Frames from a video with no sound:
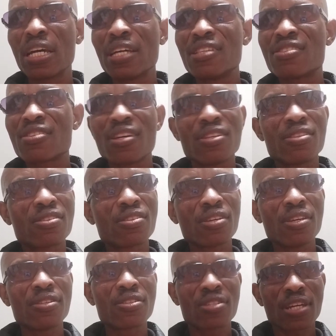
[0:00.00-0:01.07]

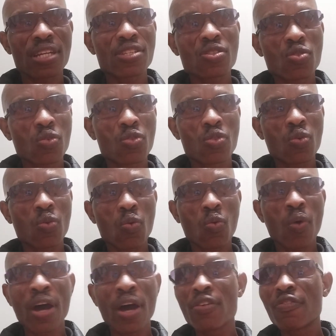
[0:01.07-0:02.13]
it's just
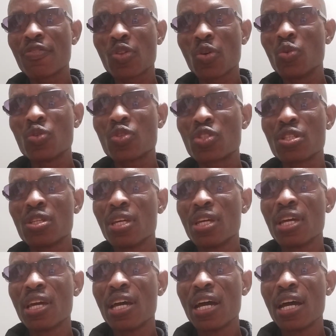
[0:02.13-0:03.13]
one of those